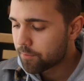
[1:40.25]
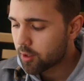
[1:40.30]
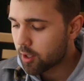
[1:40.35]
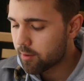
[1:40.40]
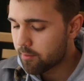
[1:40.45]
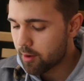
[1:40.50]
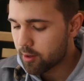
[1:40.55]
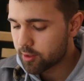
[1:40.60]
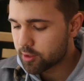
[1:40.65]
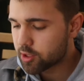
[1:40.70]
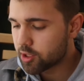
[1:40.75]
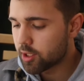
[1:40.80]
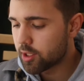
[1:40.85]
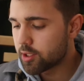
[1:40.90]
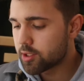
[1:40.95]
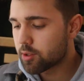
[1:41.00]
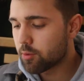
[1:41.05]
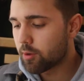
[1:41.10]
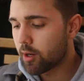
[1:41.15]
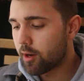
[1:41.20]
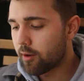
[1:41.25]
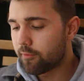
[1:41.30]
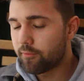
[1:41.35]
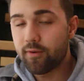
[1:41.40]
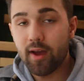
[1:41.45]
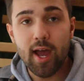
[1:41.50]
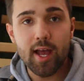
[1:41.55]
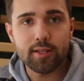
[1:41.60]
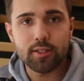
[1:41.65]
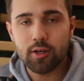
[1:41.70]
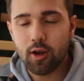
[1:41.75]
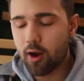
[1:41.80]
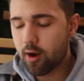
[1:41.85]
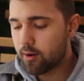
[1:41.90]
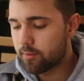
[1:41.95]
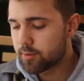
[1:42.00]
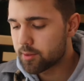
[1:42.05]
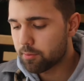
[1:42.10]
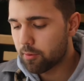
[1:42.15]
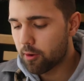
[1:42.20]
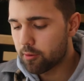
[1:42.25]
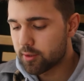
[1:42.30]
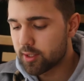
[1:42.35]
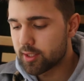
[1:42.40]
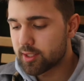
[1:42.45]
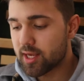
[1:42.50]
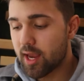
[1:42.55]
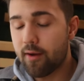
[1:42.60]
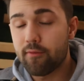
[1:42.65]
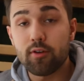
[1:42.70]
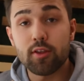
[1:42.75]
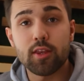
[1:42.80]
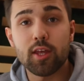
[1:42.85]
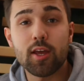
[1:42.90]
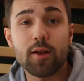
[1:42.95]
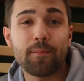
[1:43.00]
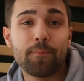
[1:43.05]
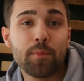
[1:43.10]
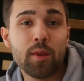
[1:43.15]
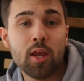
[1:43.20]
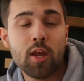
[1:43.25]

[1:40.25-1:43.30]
good amount of cheese, so we're getting fats, carbs, proteins, everything.